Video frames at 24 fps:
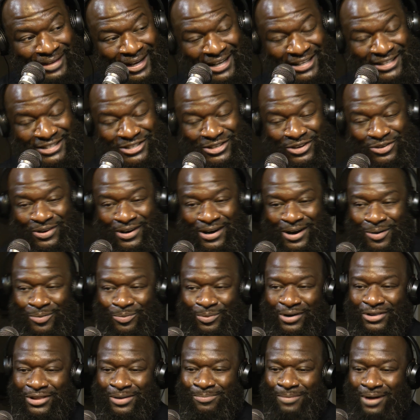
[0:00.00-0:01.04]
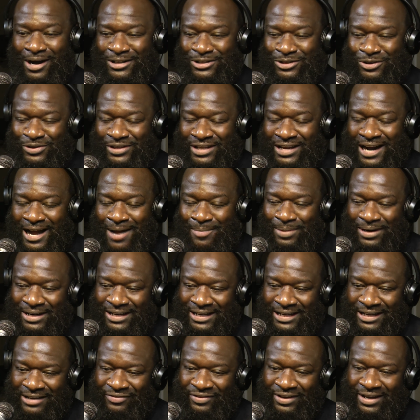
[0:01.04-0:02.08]
And so one of the mottos that I
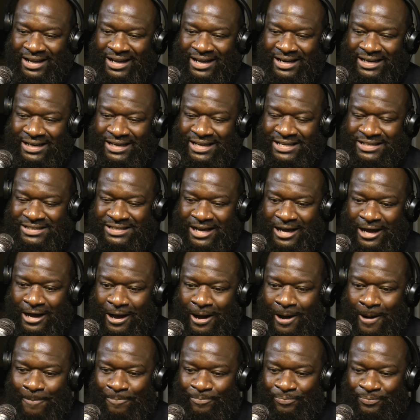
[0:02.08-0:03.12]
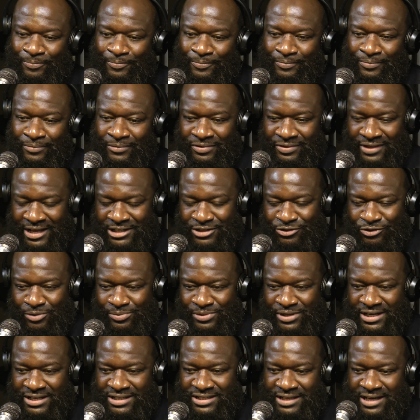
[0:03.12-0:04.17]
believe in is that
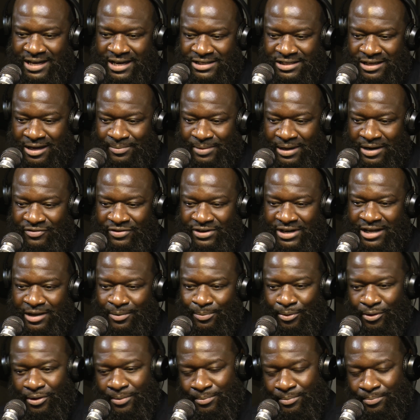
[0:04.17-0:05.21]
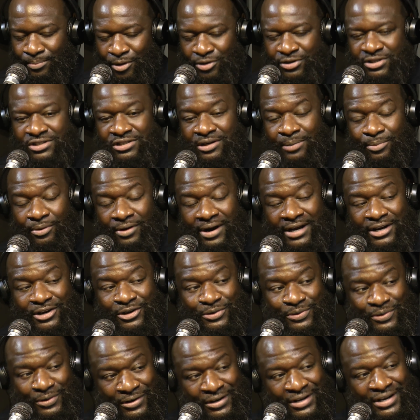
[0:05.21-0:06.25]
scripture that says, every day your mercies are brand
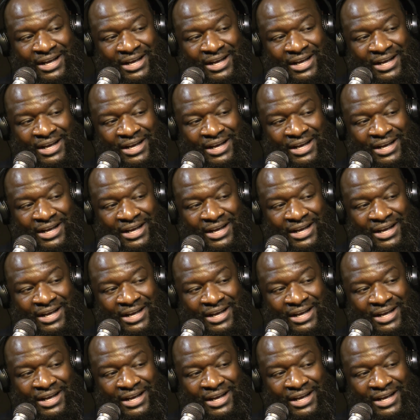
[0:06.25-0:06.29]
new.